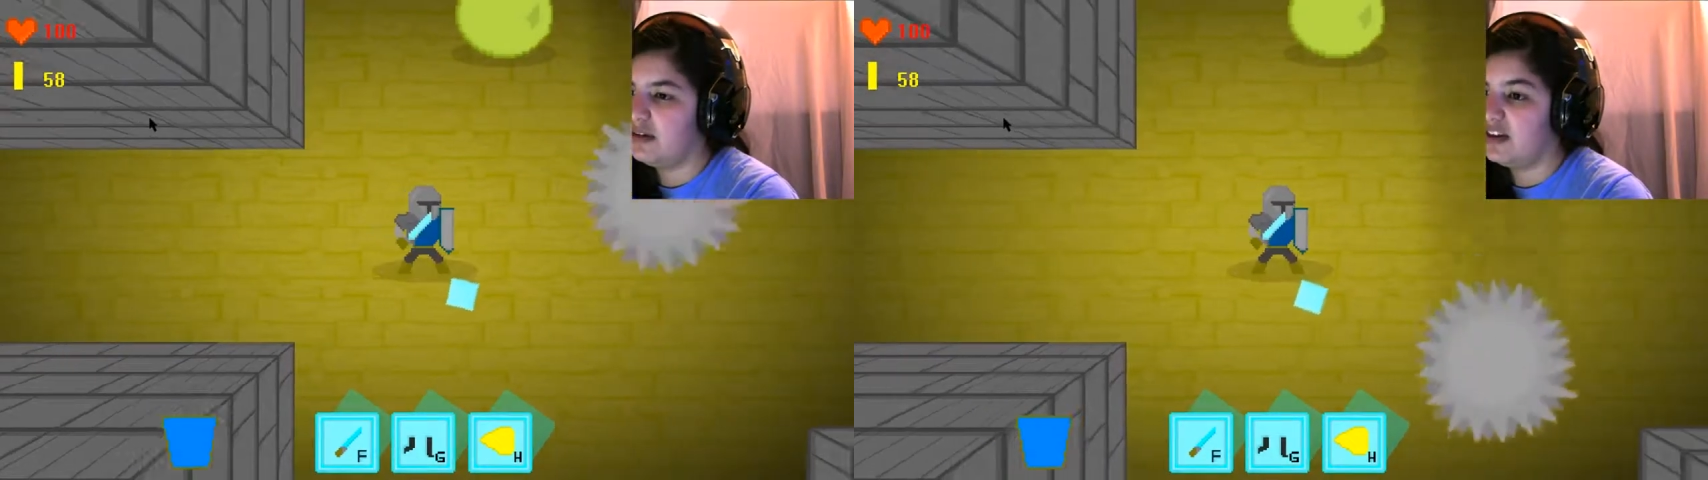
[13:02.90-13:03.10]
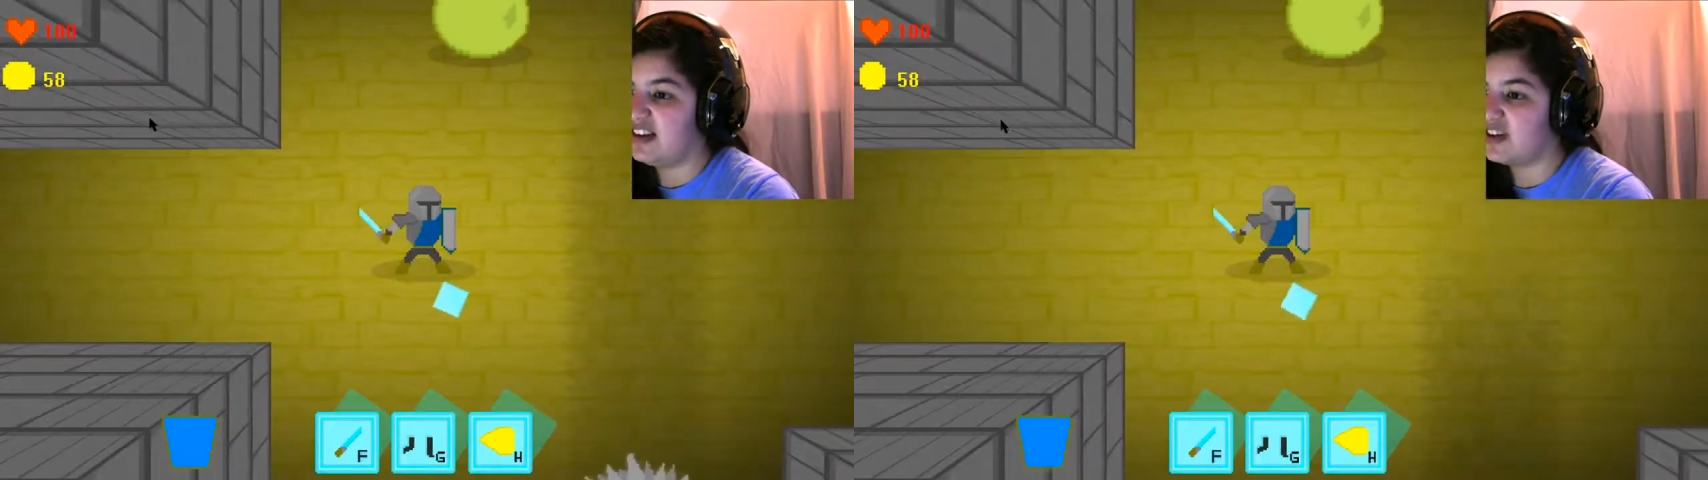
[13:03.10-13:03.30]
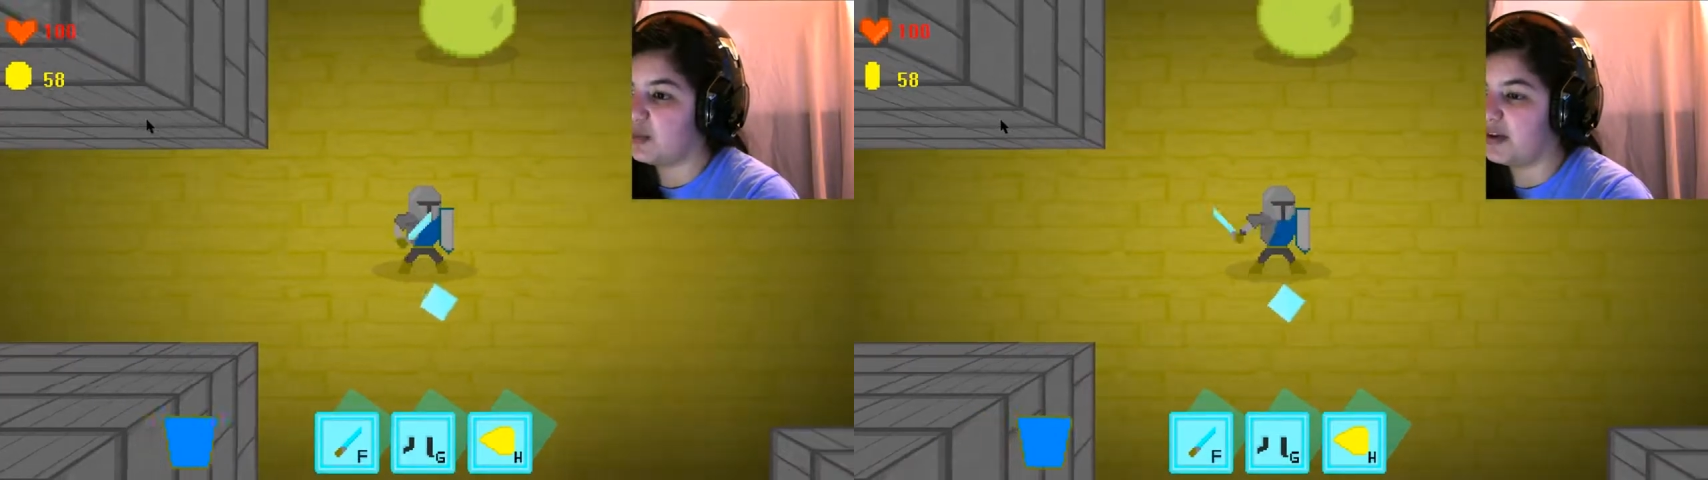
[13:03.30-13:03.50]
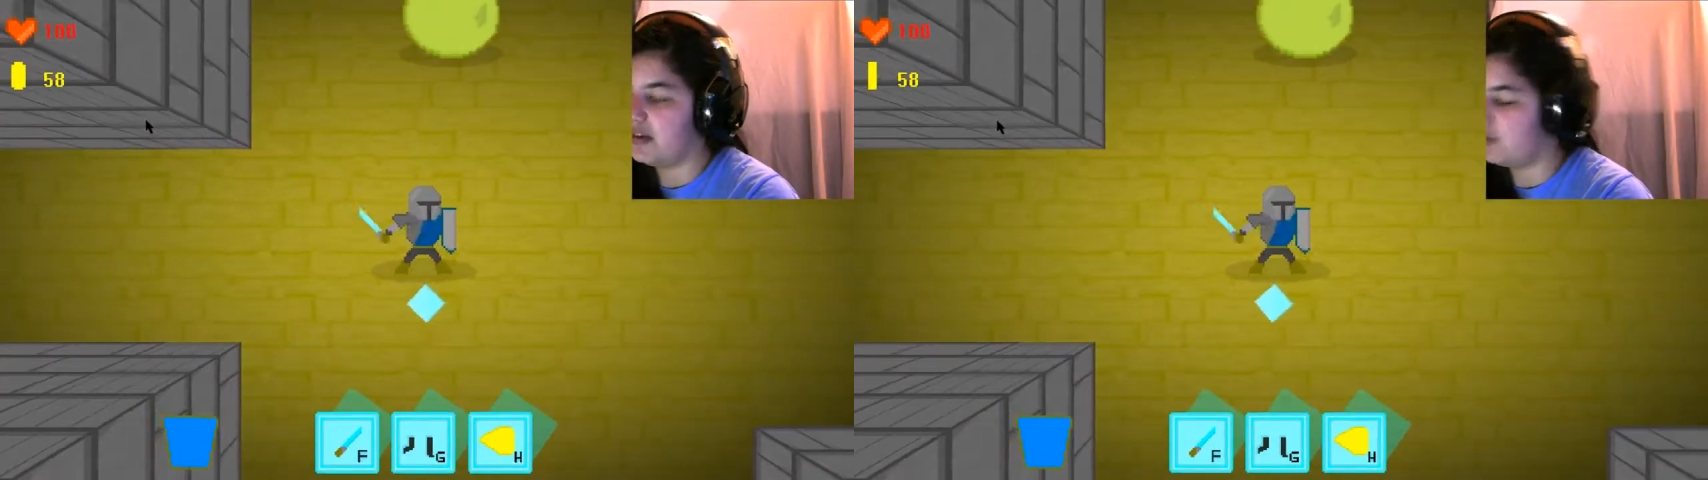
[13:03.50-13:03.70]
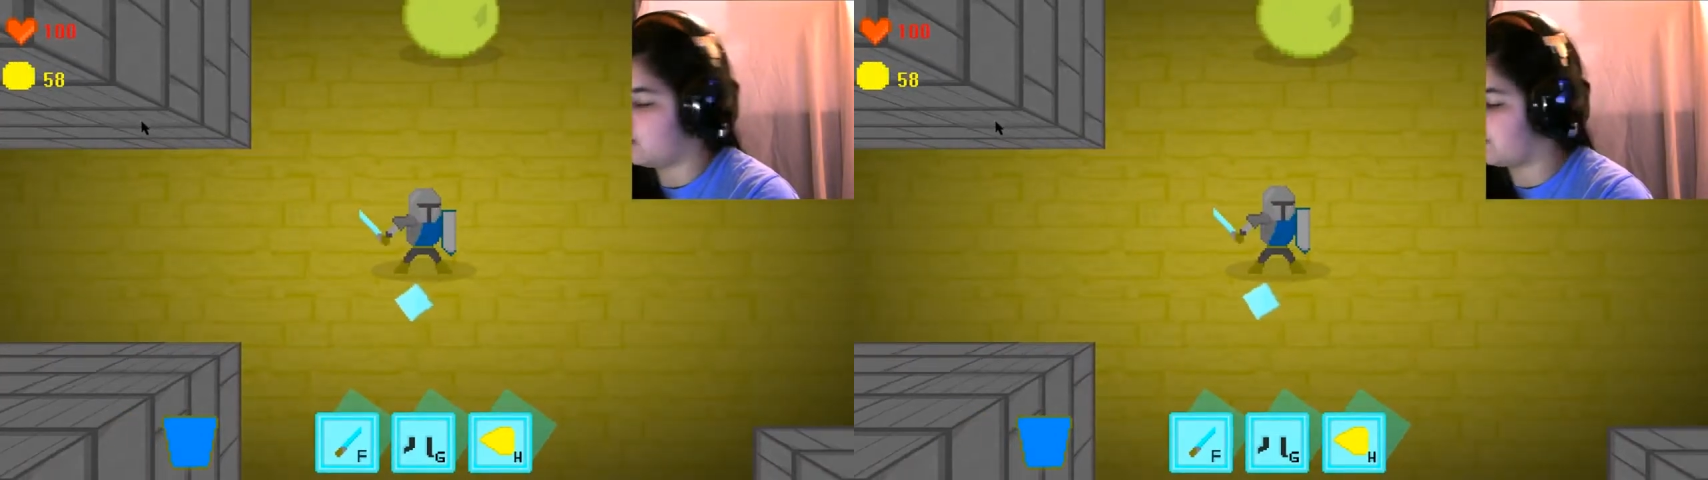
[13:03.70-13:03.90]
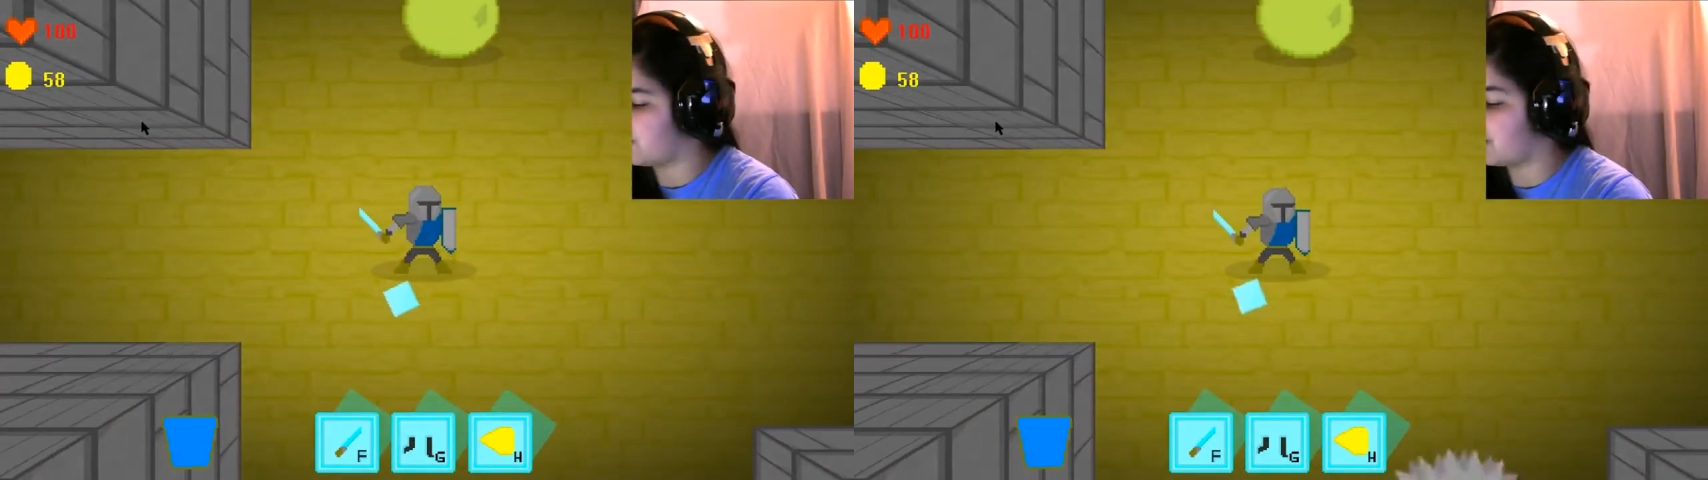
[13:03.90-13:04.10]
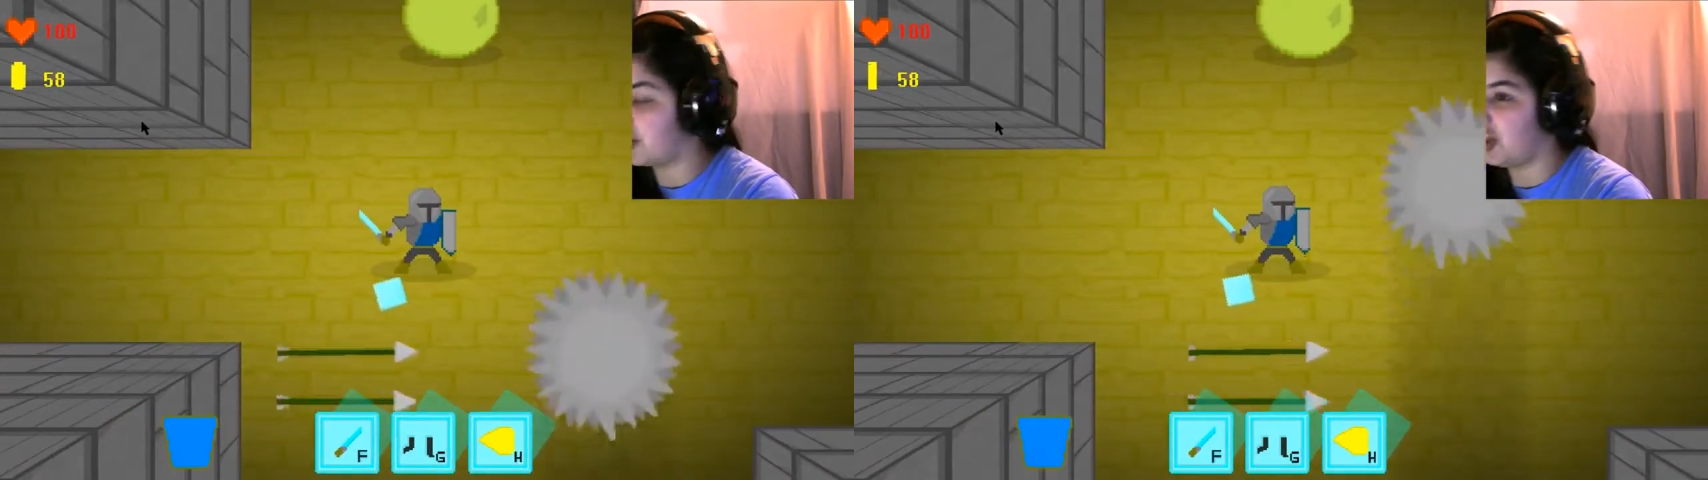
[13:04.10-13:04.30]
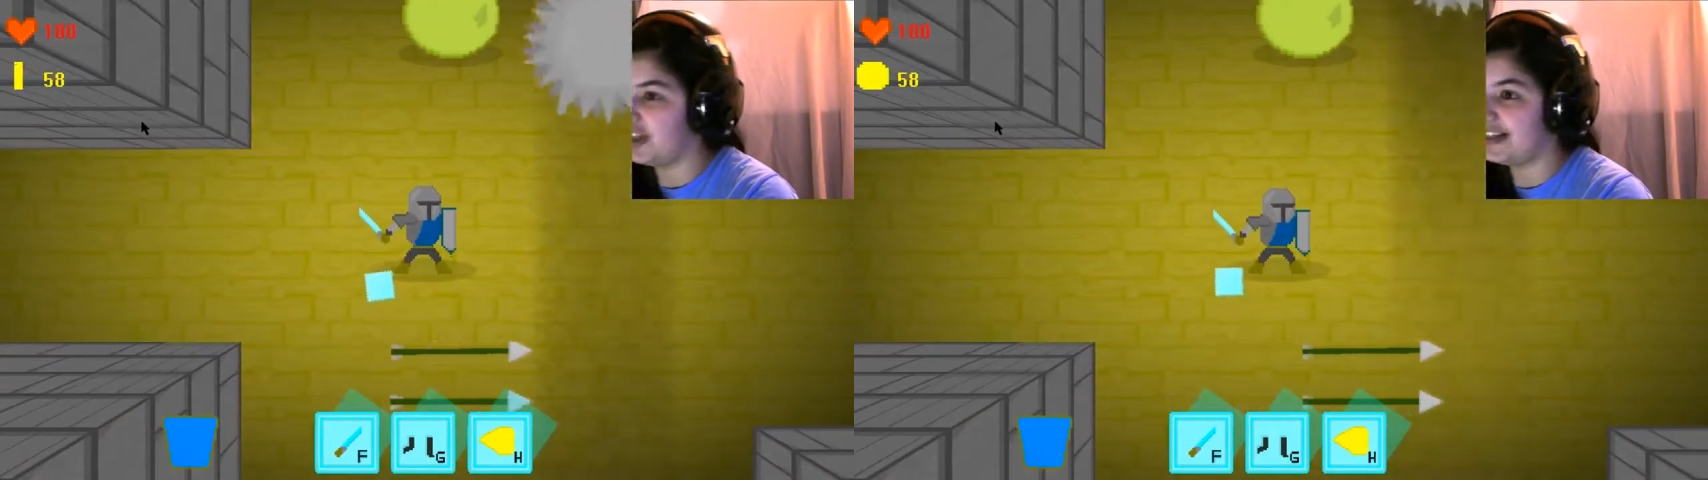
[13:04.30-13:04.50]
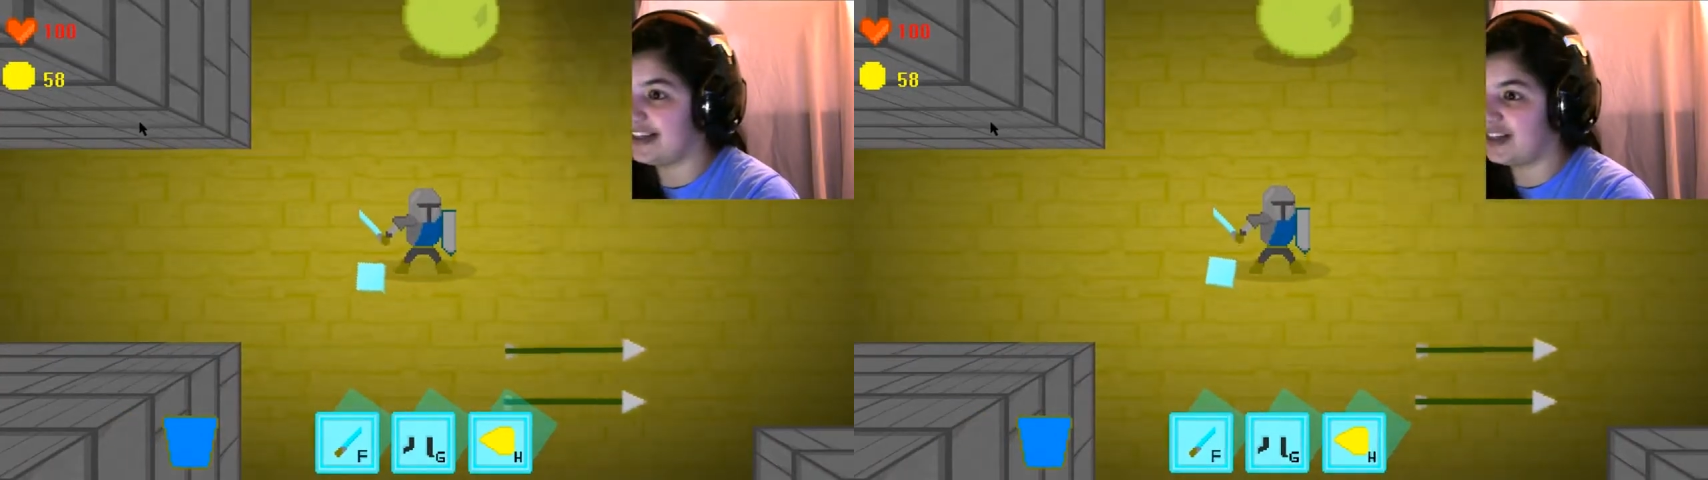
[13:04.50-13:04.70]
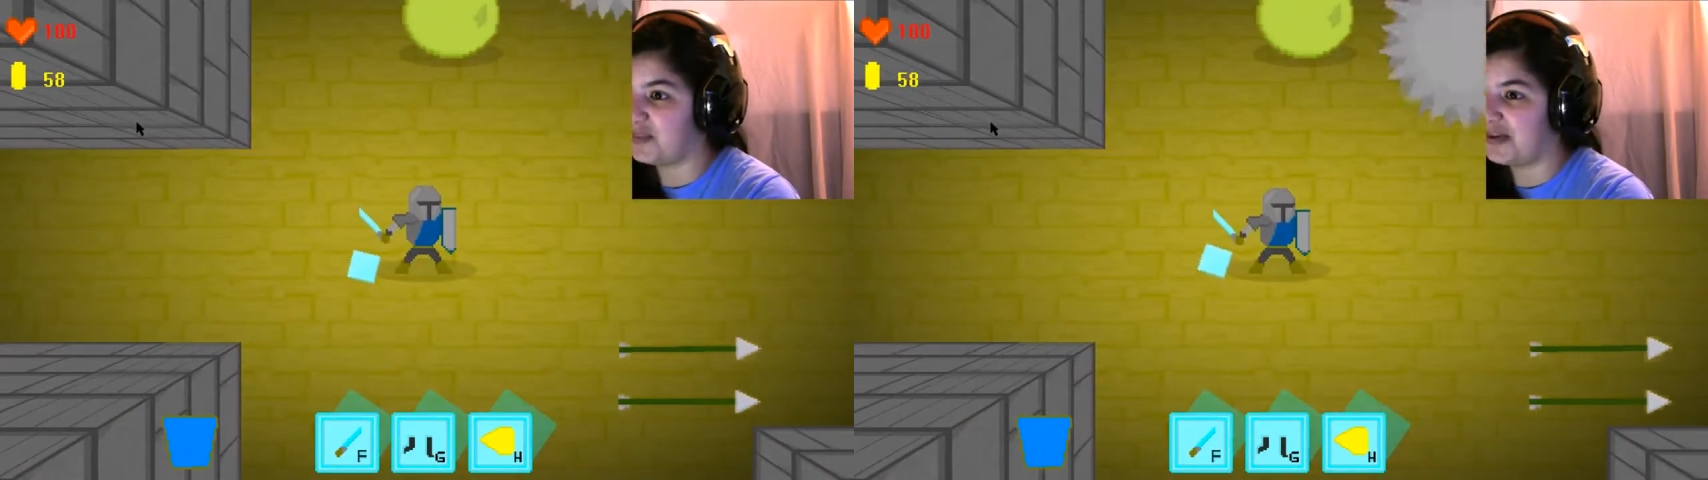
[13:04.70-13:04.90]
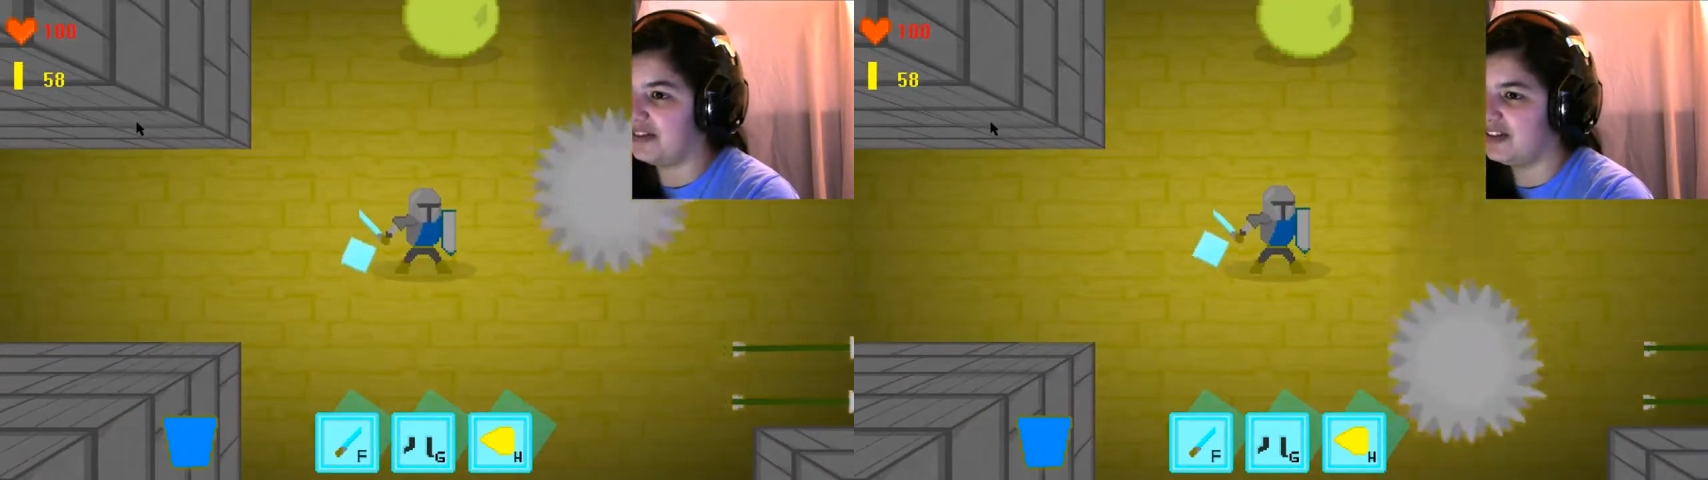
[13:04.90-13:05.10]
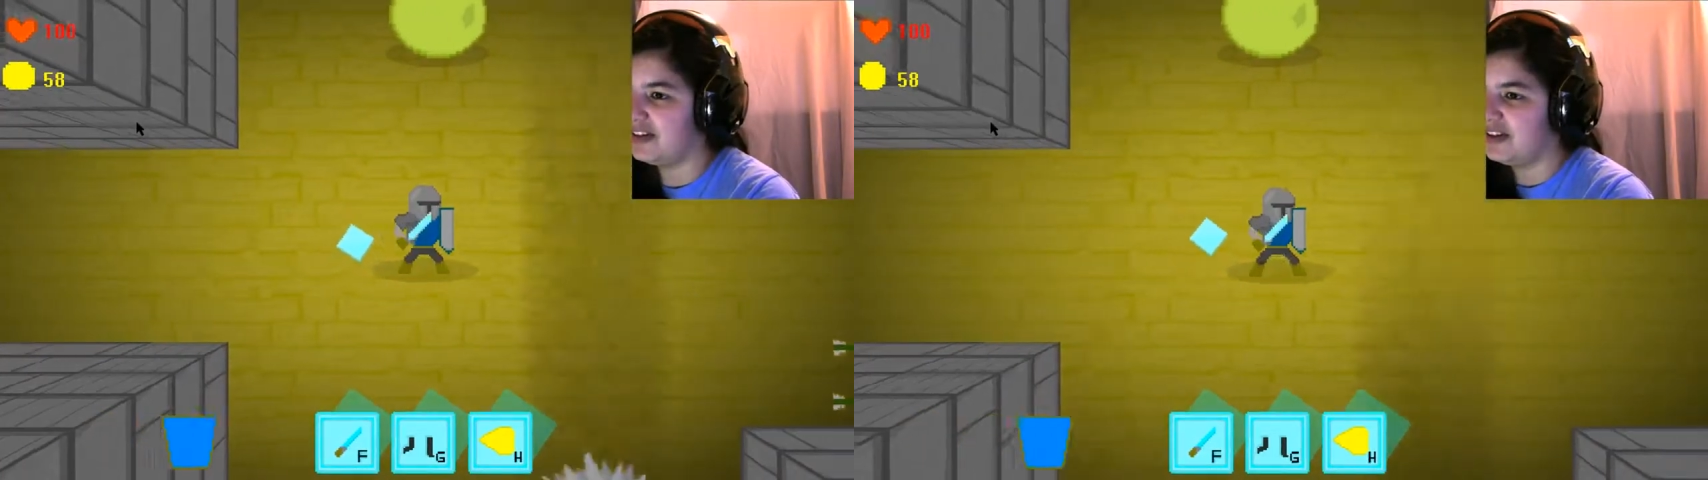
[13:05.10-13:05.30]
Death wheel. We're just gonna call it a death wheel.